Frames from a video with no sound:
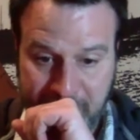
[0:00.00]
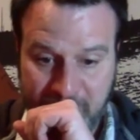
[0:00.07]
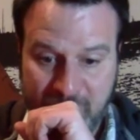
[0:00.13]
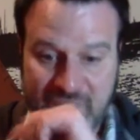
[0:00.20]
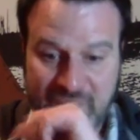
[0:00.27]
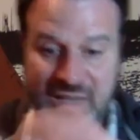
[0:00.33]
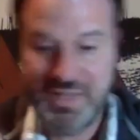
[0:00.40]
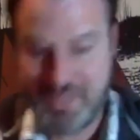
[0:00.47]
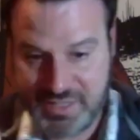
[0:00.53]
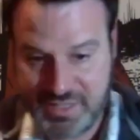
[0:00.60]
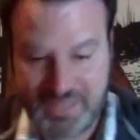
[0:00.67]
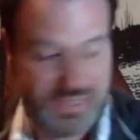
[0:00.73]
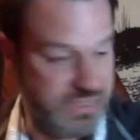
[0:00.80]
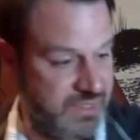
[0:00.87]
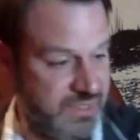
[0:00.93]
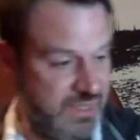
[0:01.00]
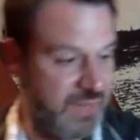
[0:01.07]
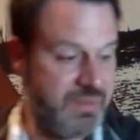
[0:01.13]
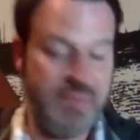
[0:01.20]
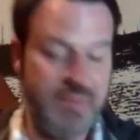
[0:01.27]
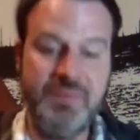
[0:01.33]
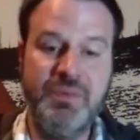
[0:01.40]
in, the, in, this
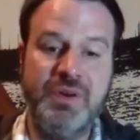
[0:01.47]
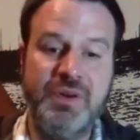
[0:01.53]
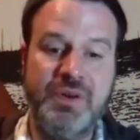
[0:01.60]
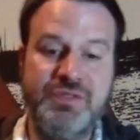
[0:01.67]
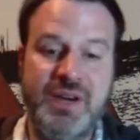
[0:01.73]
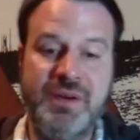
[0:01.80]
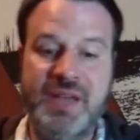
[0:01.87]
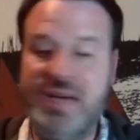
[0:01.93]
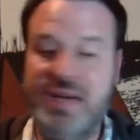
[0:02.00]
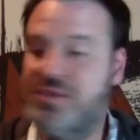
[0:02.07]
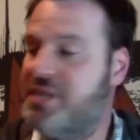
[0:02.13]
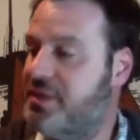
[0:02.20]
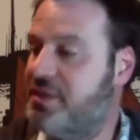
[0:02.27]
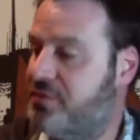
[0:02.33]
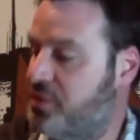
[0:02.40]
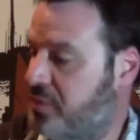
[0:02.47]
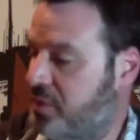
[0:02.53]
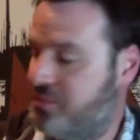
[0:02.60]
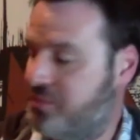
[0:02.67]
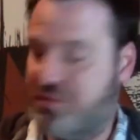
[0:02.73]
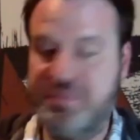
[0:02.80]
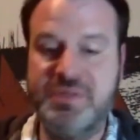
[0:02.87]
upcoming book, The Drowning House, and a few poems
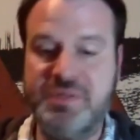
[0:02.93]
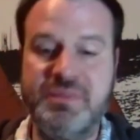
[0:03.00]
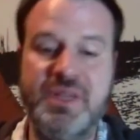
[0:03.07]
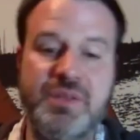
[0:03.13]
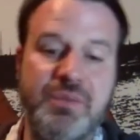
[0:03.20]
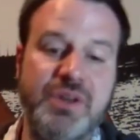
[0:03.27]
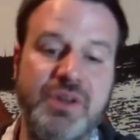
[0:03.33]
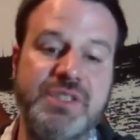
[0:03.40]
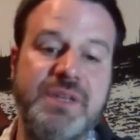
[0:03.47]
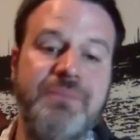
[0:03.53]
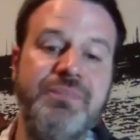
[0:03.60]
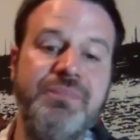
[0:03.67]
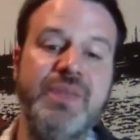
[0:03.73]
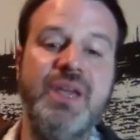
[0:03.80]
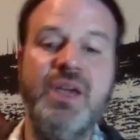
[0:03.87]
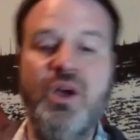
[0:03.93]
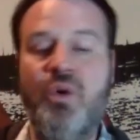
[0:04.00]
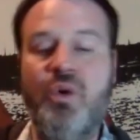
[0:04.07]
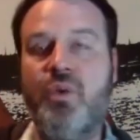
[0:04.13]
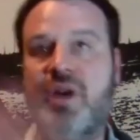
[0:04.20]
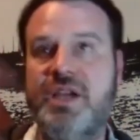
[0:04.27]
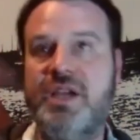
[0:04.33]
from some of the other books,
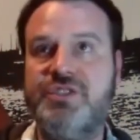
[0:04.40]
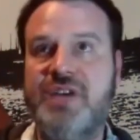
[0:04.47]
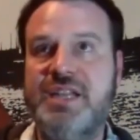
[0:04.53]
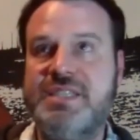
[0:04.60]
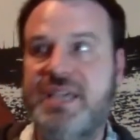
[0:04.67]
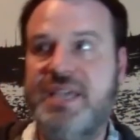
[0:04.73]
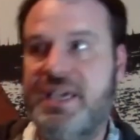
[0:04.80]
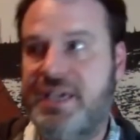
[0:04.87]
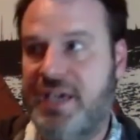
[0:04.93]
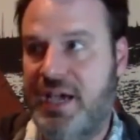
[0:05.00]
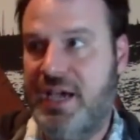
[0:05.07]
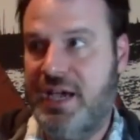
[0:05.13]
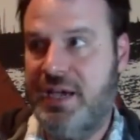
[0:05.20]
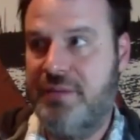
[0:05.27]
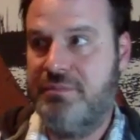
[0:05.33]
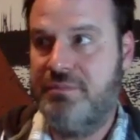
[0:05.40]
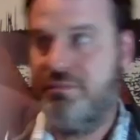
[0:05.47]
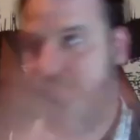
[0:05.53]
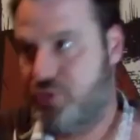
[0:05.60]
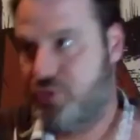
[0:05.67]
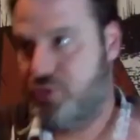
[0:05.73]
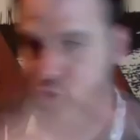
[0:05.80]
where I try to take uh,
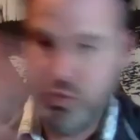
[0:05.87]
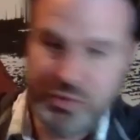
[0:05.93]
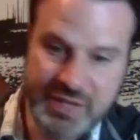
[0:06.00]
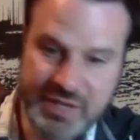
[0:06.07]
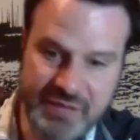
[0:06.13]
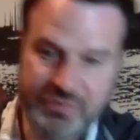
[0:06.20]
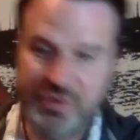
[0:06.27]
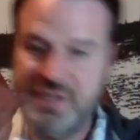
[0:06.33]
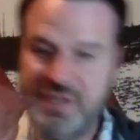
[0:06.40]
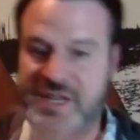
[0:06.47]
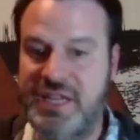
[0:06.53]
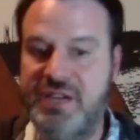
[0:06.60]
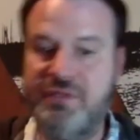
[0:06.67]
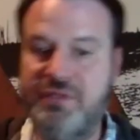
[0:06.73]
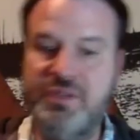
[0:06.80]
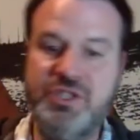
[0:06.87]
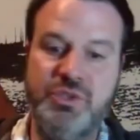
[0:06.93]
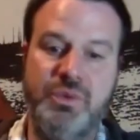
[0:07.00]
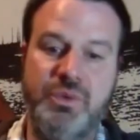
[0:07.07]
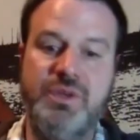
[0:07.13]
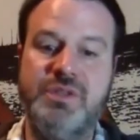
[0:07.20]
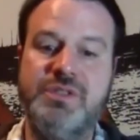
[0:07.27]
two different
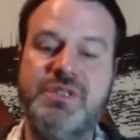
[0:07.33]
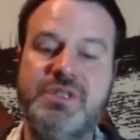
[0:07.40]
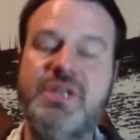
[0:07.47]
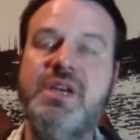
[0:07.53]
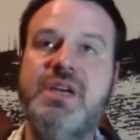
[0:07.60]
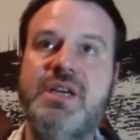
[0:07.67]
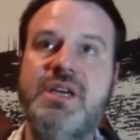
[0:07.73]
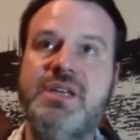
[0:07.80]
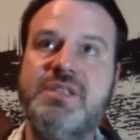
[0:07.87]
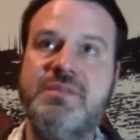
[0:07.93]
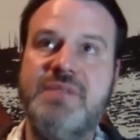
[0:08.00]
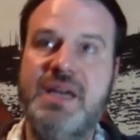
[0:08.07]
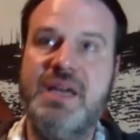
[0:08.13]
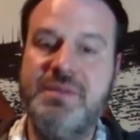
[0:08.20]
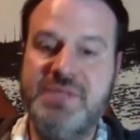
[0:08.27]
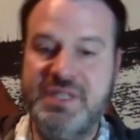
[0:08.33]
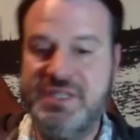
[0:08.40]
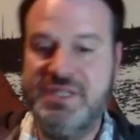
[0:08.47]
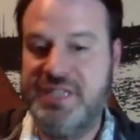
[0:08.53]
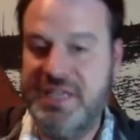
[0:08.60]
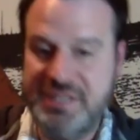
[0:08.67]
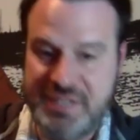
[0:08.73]
individuals, sometimes in this
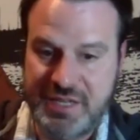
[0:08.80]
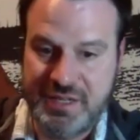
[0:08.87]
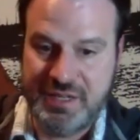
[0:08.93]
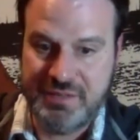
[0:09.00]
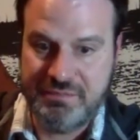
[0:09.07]
case, a,